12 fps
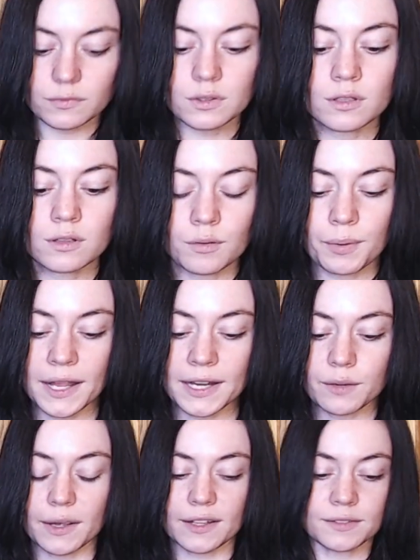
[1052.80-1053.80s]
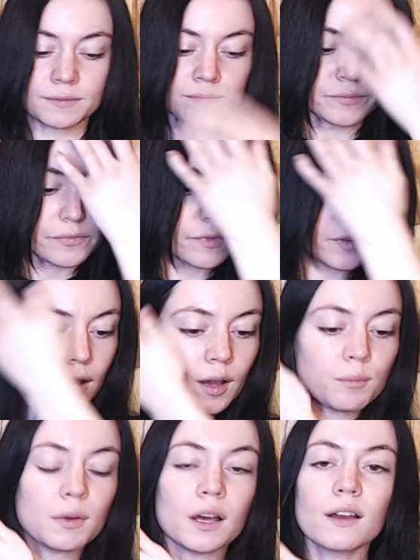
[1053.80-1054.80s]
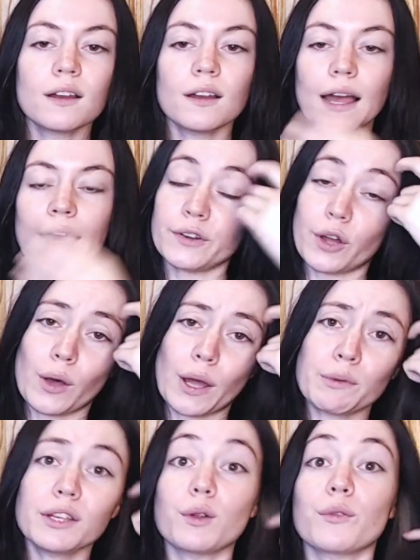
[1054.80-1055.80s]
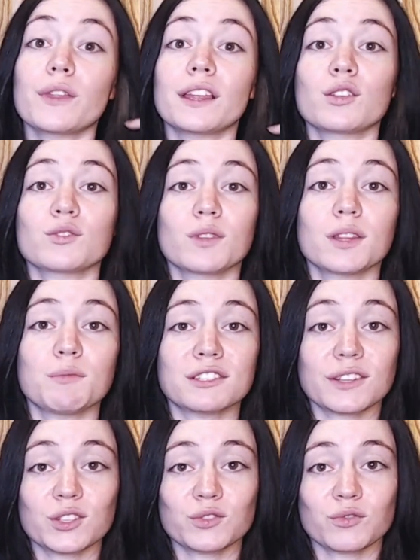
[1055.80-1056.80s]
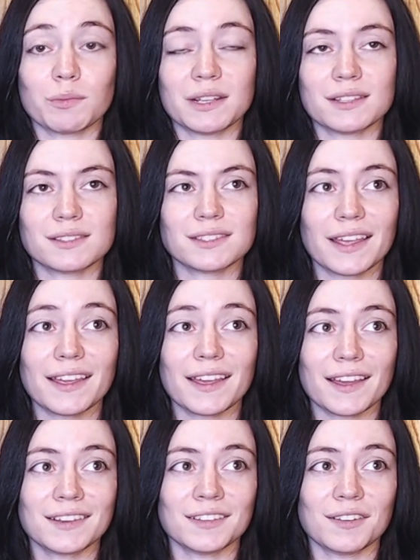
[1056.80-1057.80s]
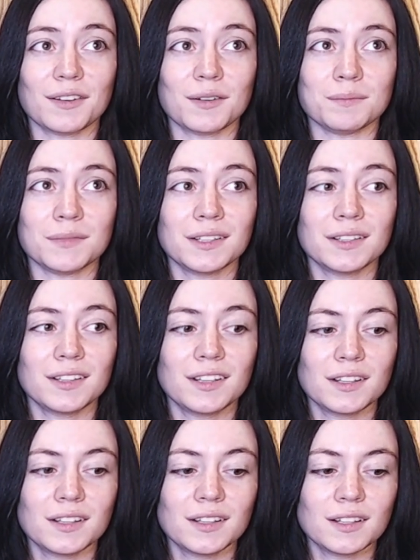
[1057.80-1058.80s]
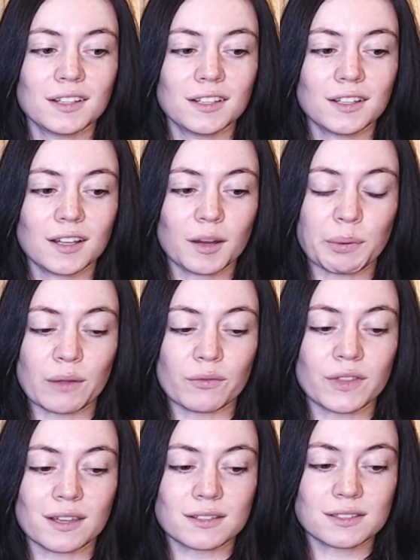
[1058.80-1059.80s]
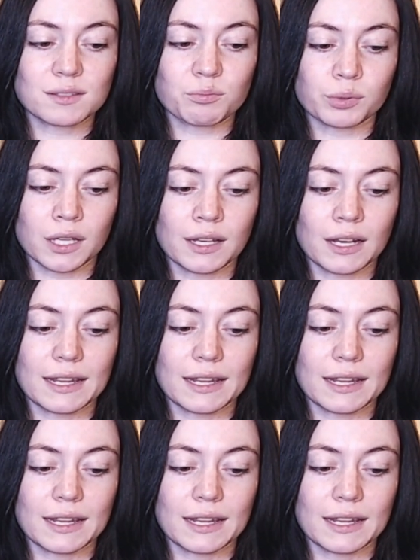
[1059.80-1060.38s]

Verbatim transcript: but anyway, um, I don't know. I really don't think there's really much else for me to say um about this, but